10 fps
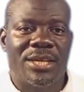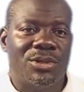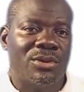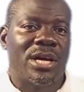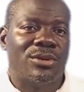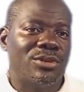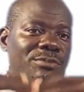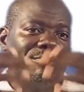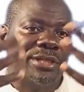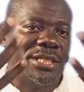You cannot
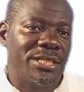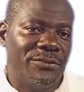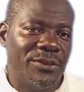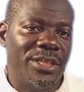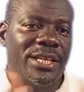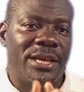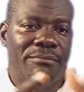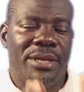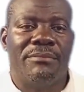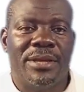breastfeed a
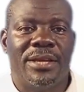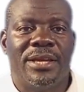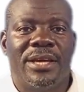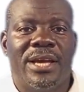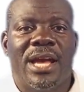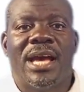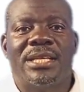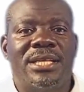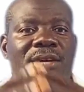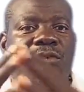baby.
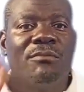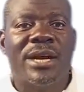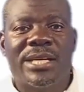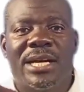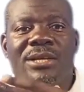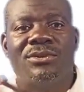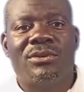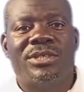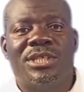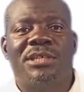And a woman
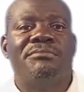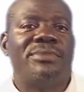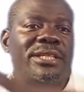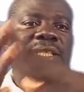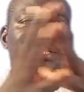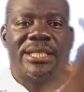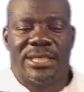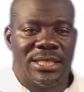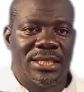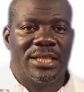cannot
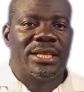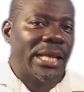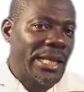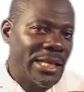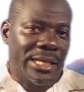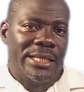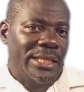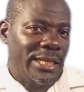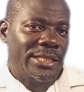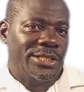impregnate.
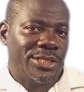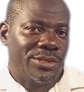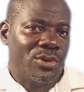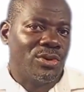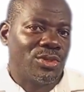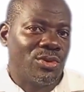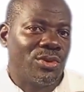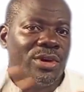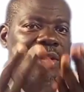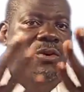It's
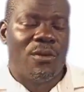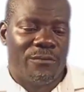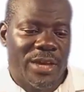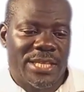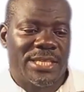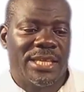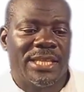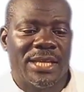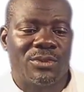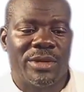also obvious in
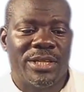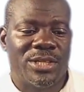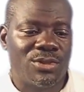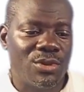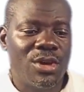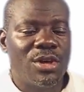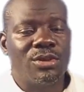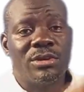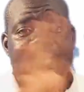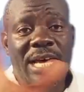that way. So
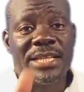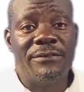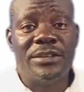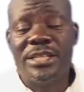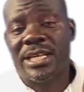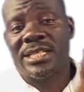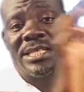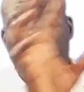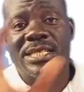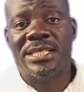those are the features
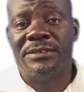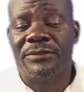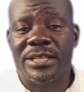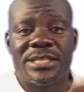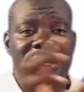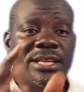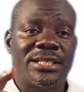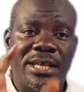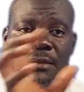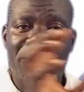that
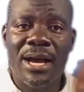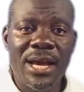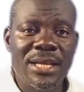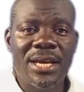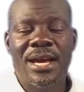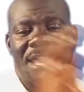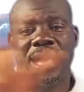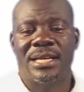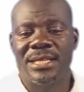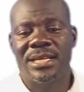differentiate a man
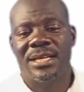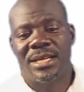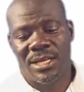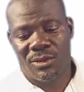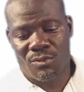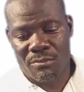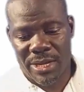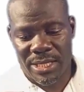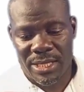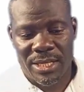and a
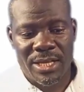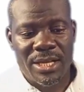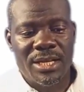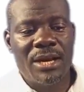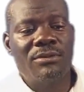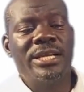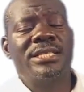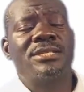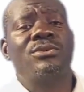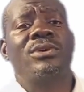woman. Now
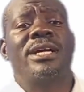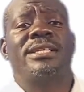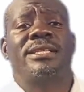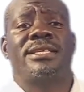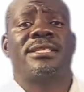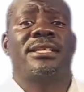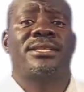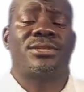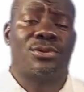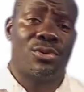let's look at the
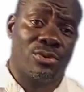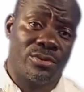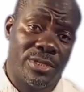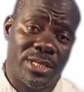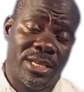sex roles.